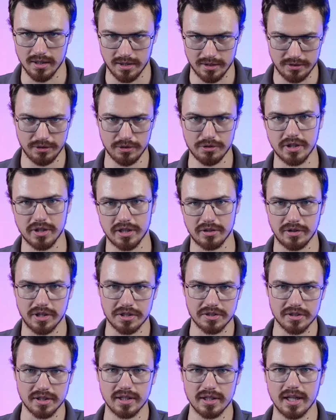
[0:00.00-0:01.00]
new
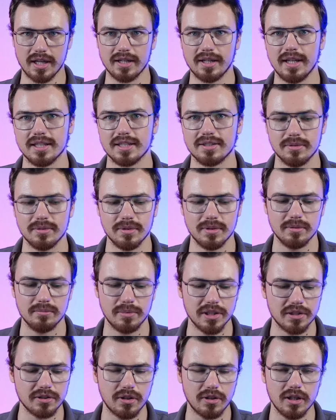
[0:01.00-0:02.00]
generation that gets in
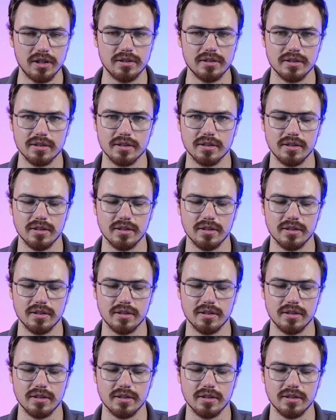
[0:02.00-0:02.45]
Bitcoin?